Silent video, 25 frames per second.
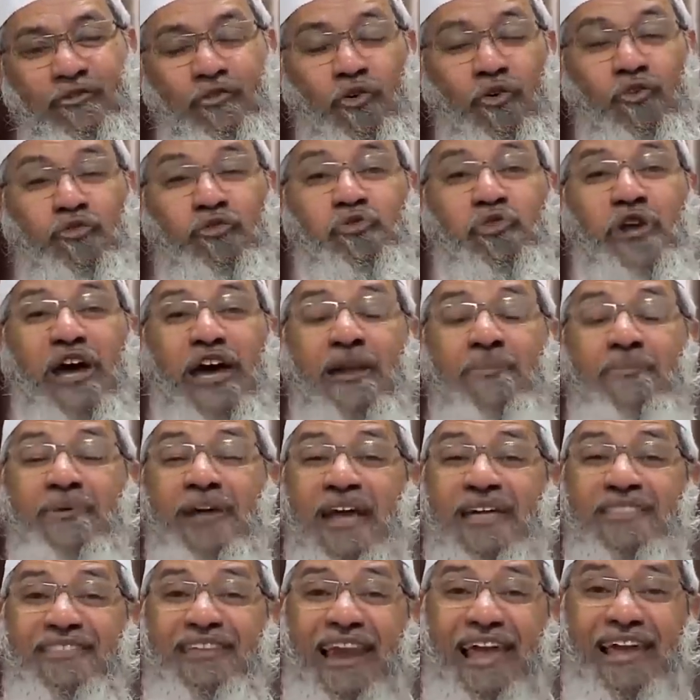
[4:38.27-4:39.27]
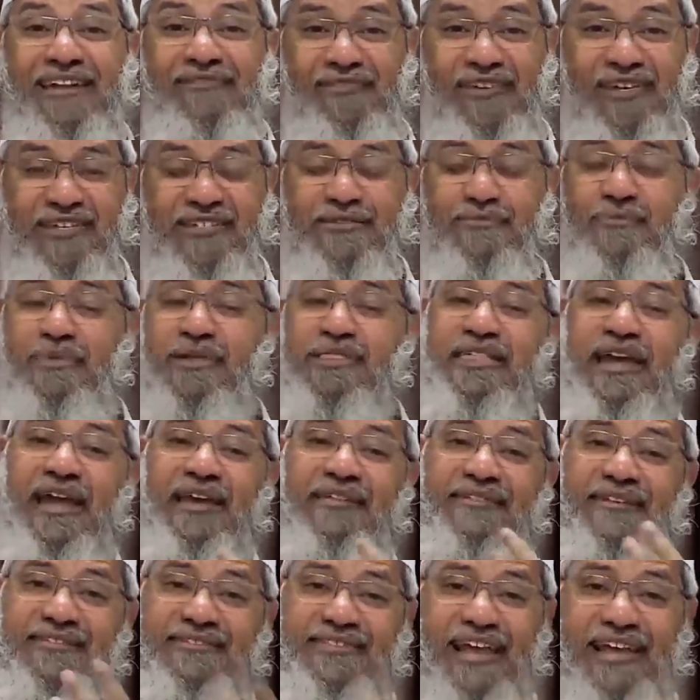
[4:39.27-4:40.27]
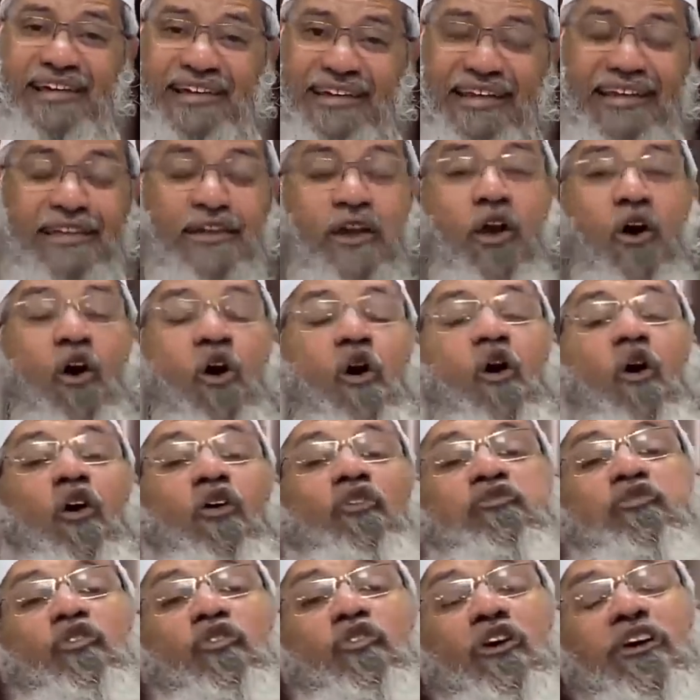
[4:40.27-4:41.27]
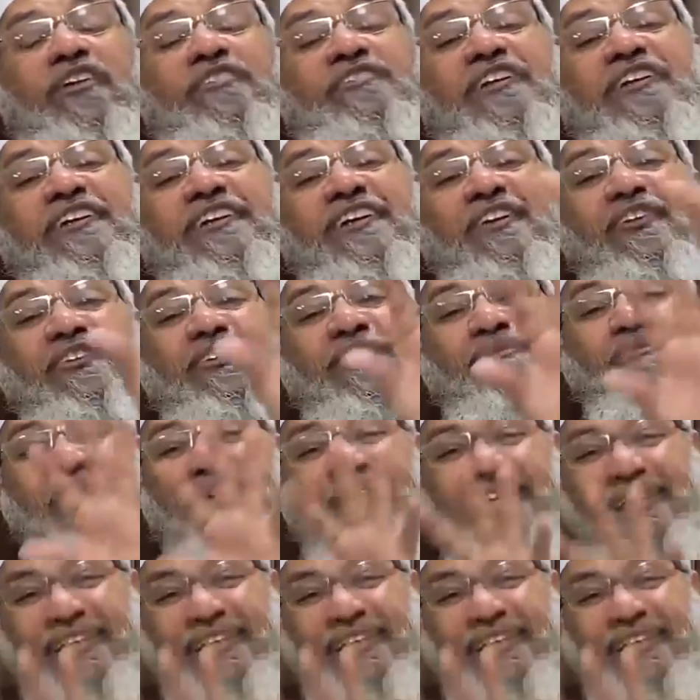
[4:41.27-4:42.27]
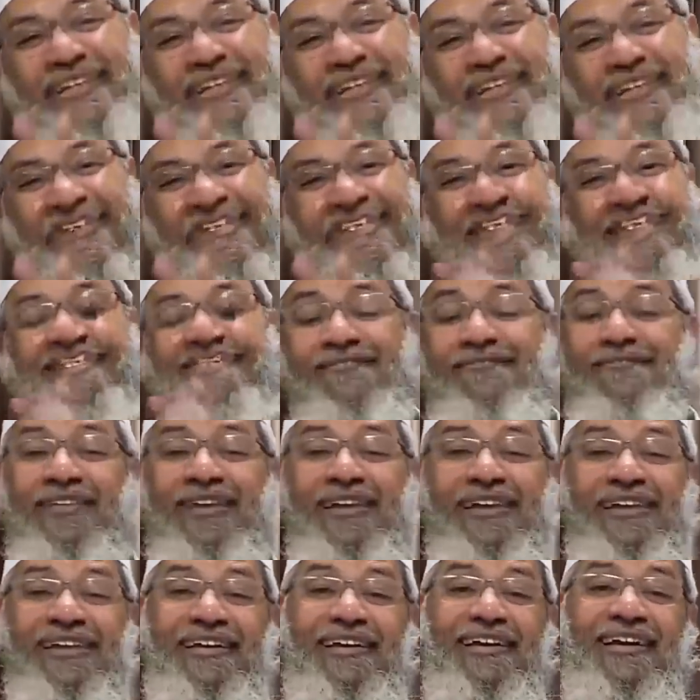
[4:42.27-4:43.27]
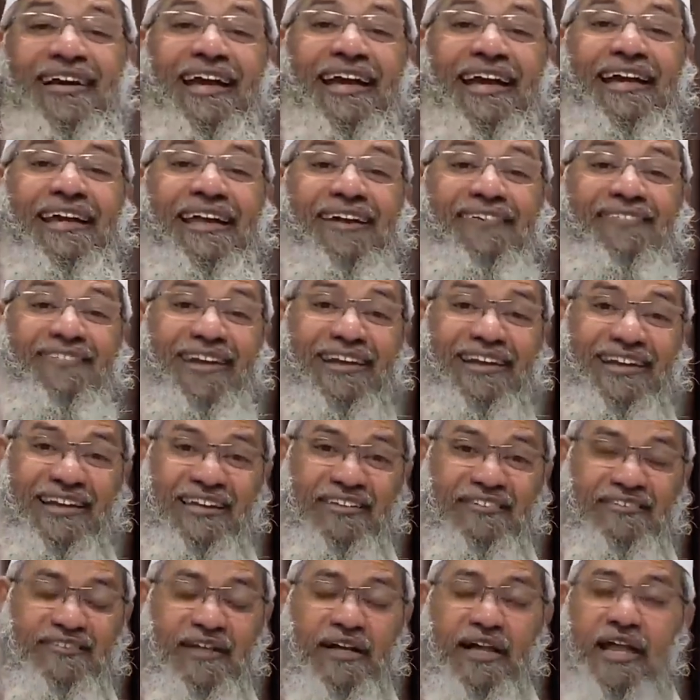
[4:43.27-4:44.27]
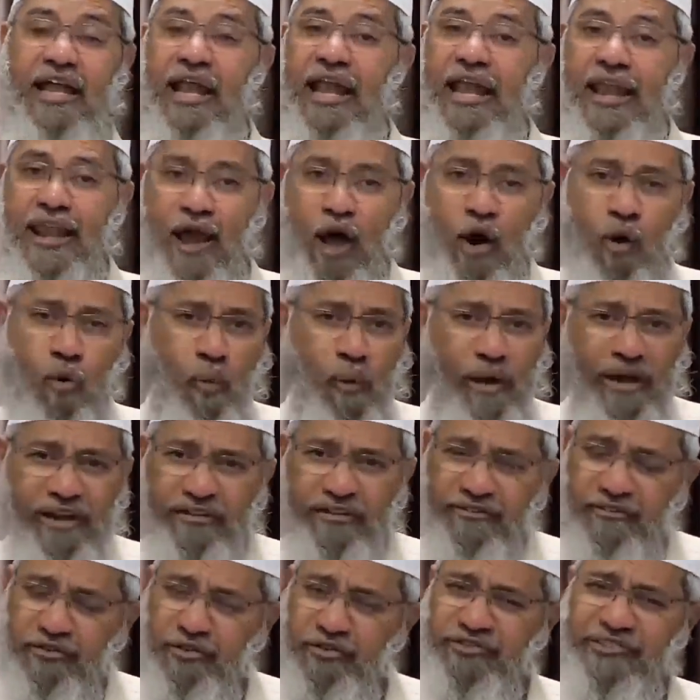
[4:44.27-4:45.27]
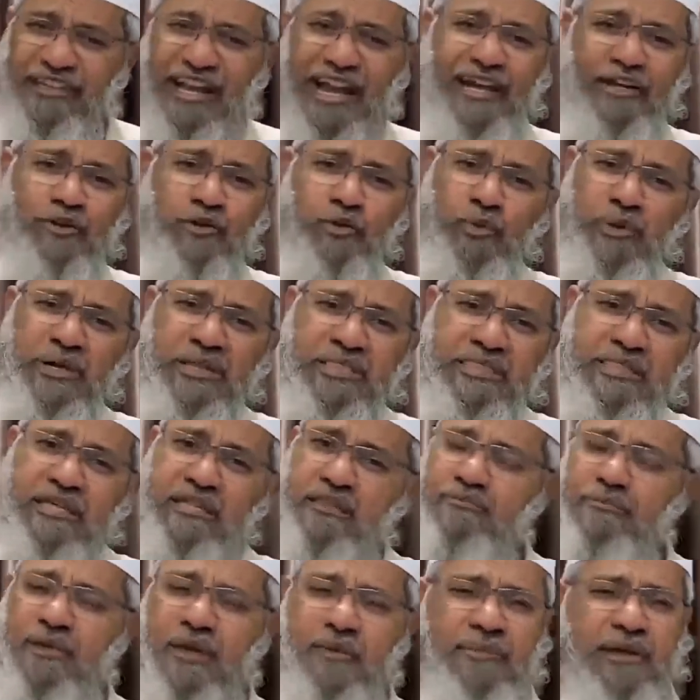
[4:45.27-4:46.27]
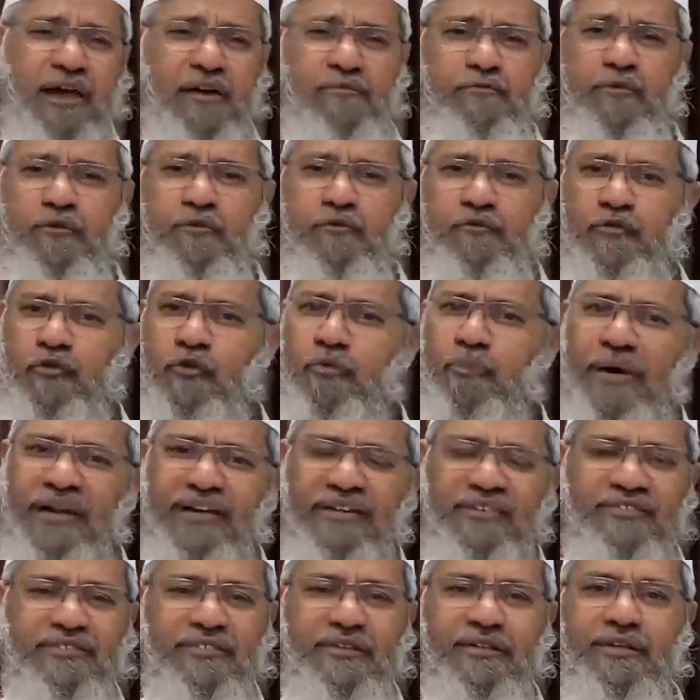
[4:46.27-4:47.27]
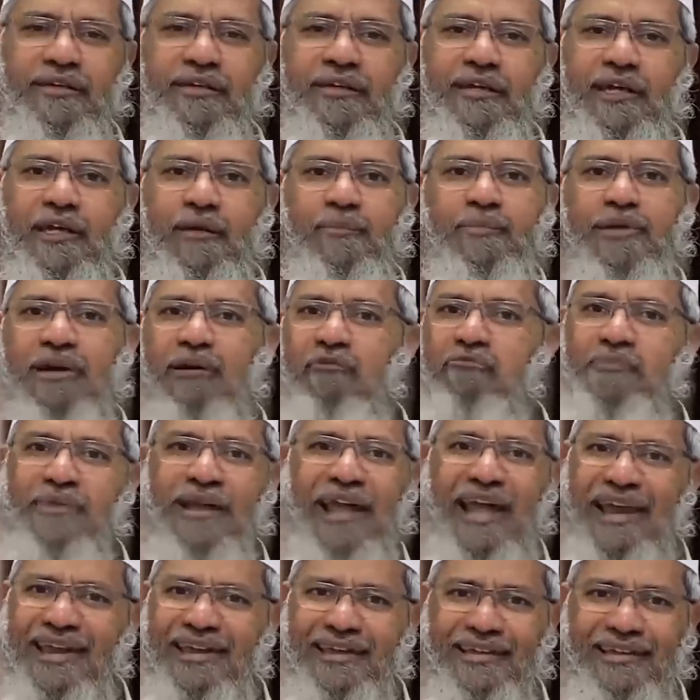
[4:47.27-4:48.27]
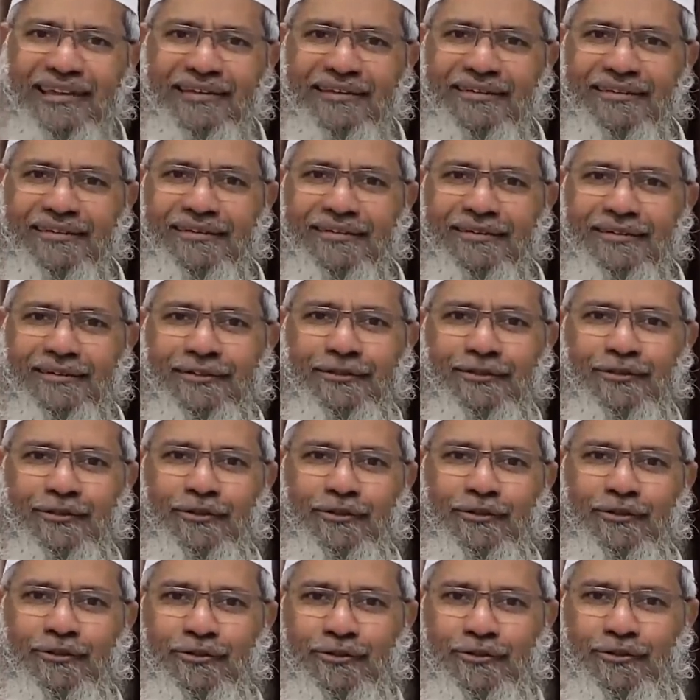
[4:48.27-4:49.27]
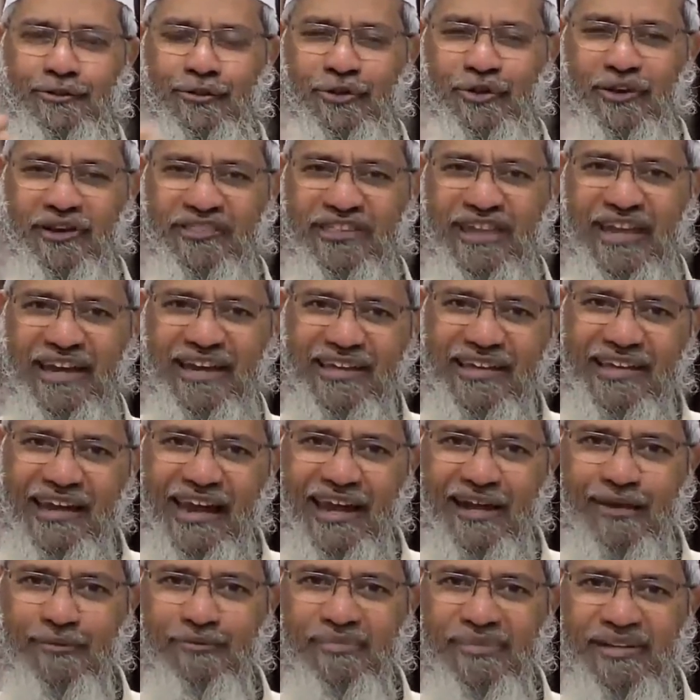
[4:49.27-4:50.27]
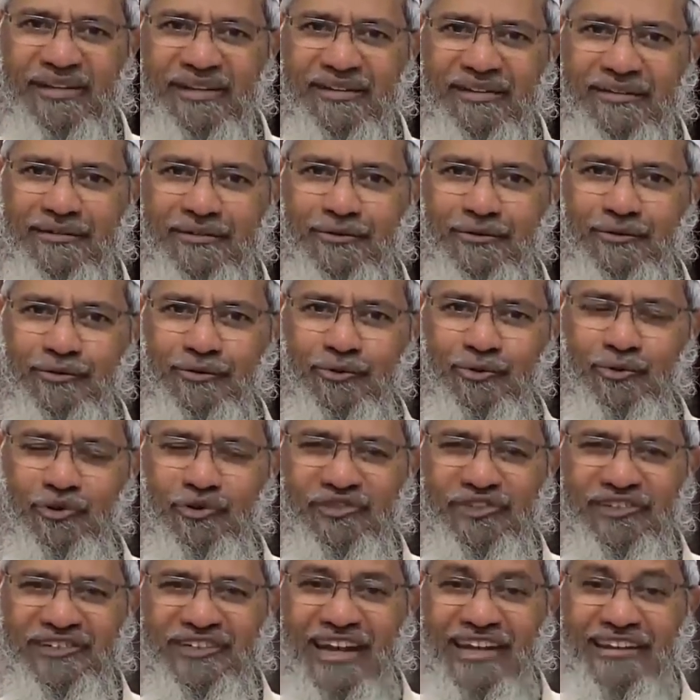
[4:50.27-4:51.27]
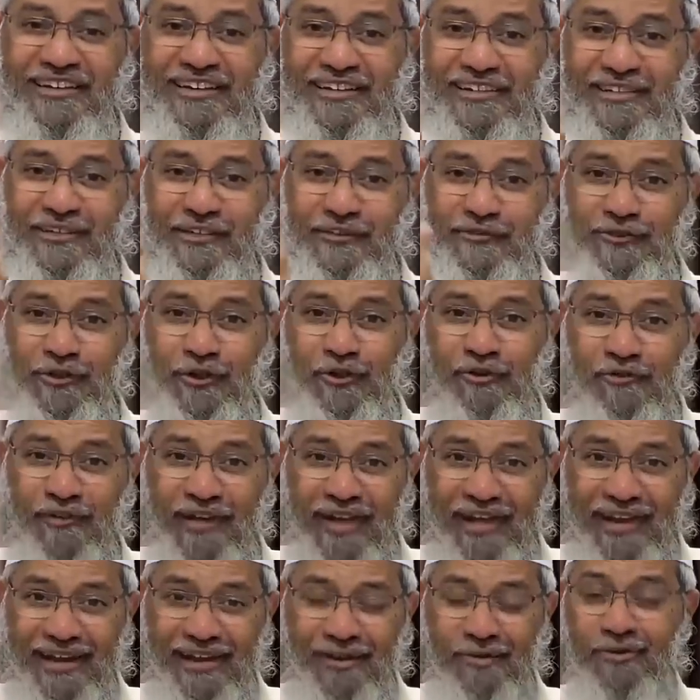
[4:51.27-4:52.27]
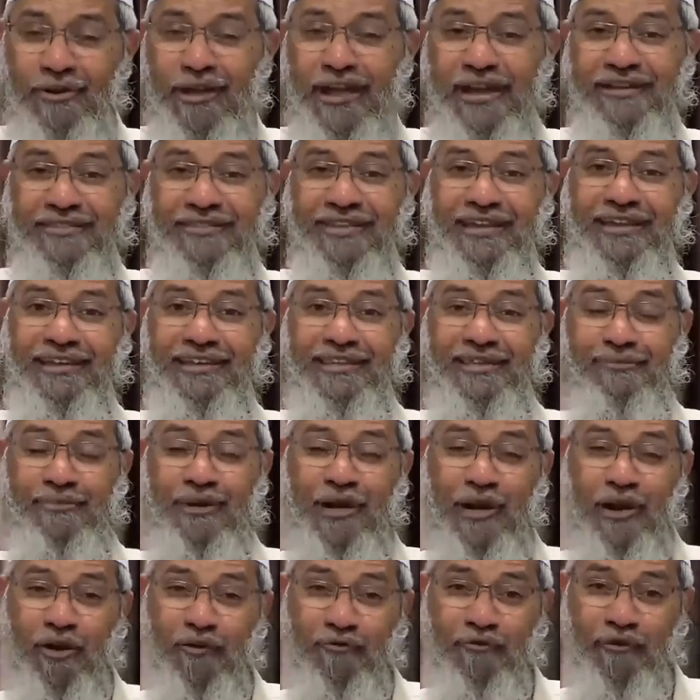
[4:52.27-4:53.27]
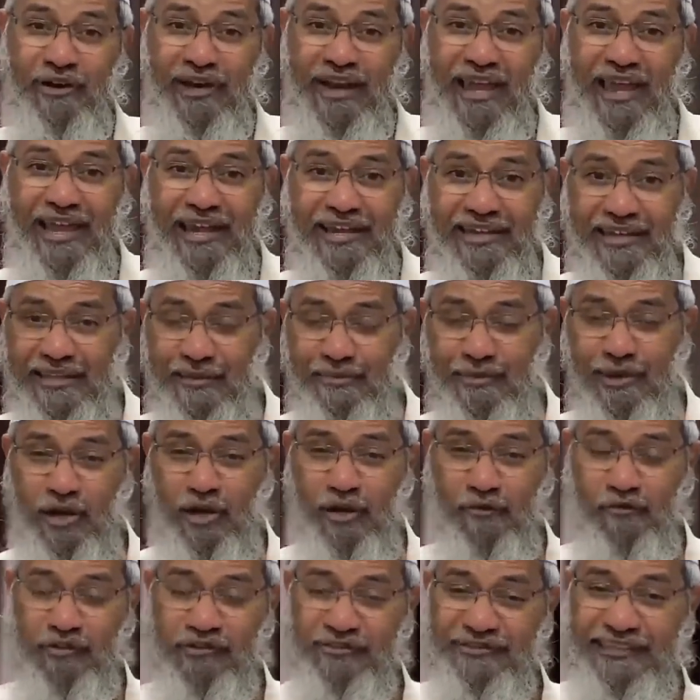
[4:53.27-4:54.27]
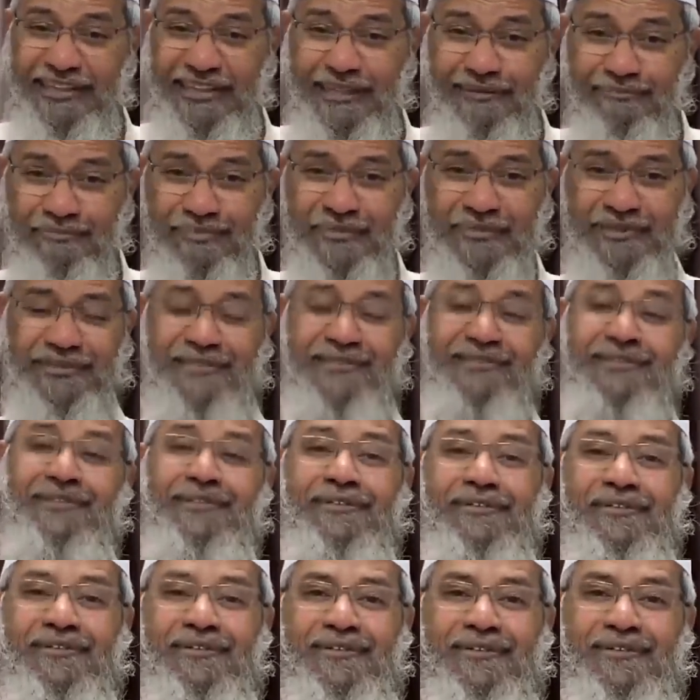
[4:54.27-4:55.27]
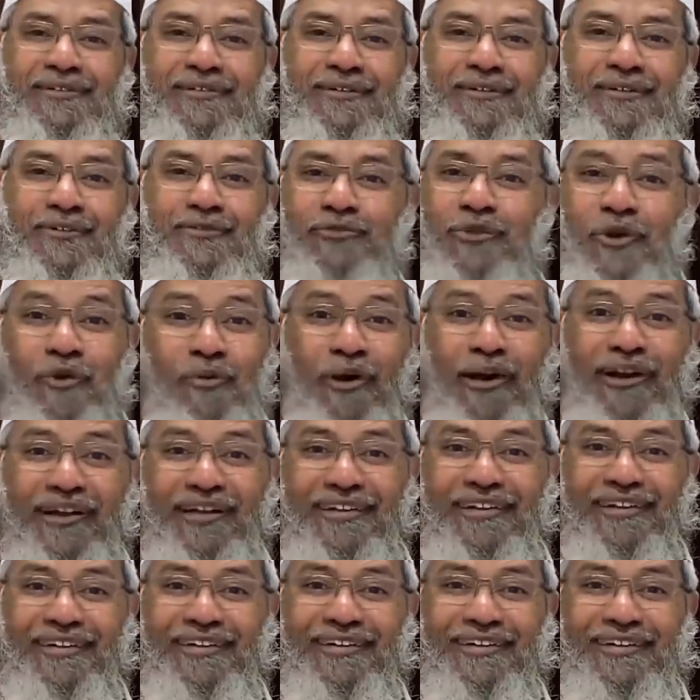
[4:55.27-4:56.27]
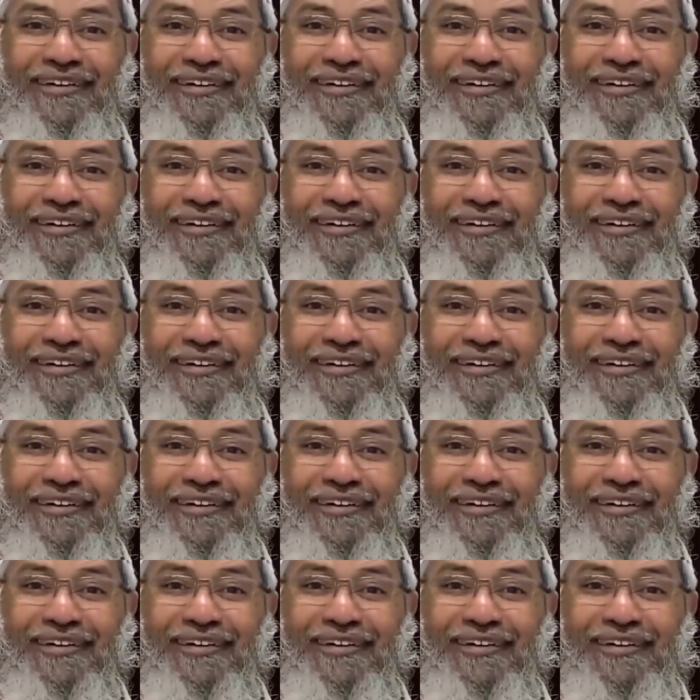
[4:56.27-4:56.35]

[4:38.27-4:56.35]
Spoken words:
Those who know Arabic as a language, besides reciting, also concentrate on the meaning. It will deviate less. Now, once you start doing this, maybe after a few months, it becomes mechanical. You're reciting in Arabic, you know the translation so well, you can say it in the middle of your night, in the middle of your sleep. So what?